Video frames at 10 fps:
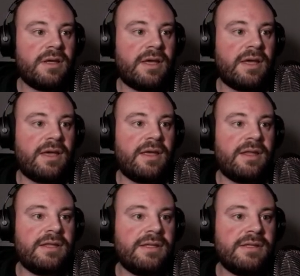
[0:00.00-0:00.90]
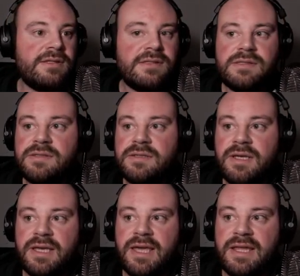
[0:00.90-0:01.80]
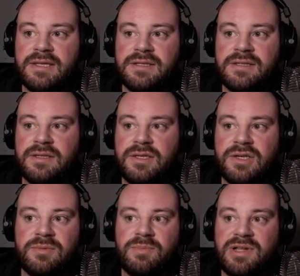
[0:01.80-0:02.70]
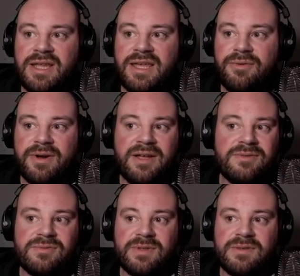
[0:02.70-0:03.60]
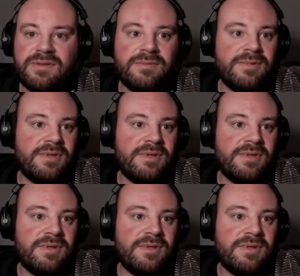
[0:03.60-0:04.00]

And again, you can play around with